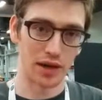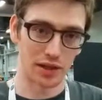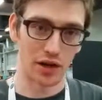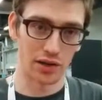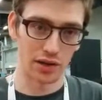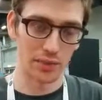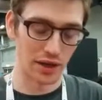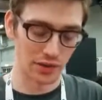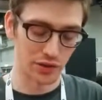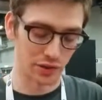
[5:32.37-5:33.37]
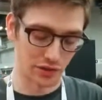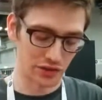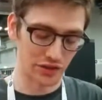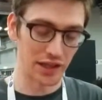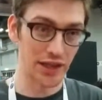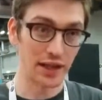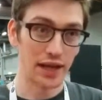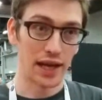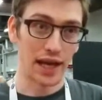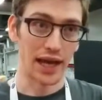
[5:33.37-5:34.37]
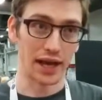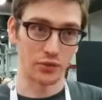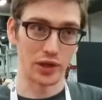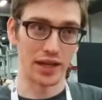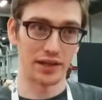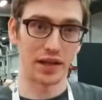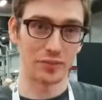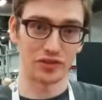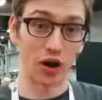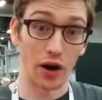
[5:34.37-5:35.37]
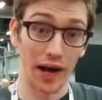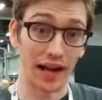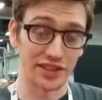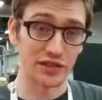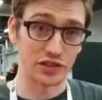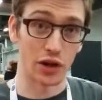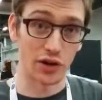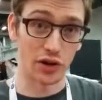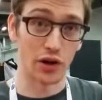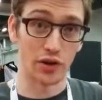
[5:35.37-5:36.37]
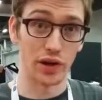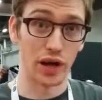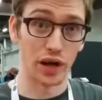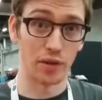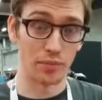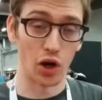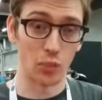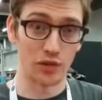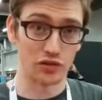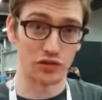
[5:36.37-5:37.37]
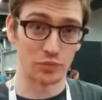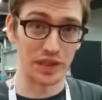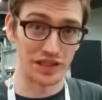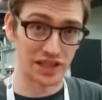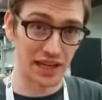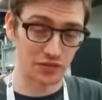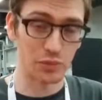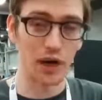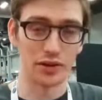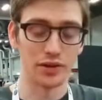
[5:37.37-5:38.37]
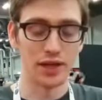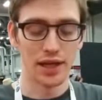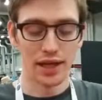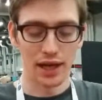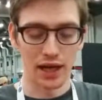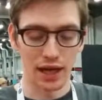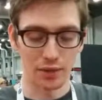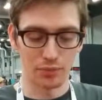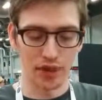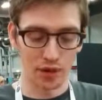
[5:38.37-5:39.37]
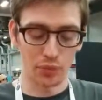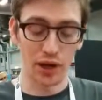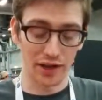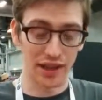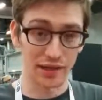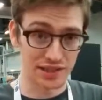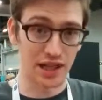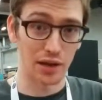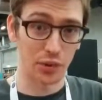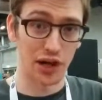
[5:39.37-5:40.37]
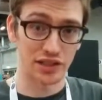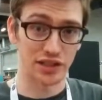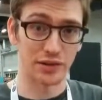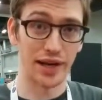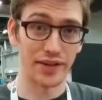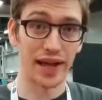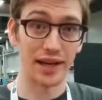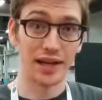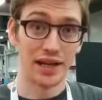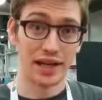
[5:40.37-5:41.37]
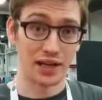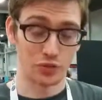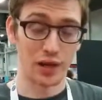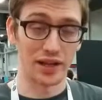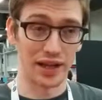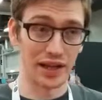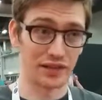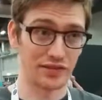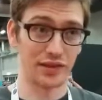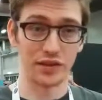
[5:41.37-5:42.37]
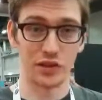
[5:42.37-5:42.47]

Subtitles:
Carnegie Mellon University, and we ended up having to start our own open speech-to-text model and an entire project around that, as well as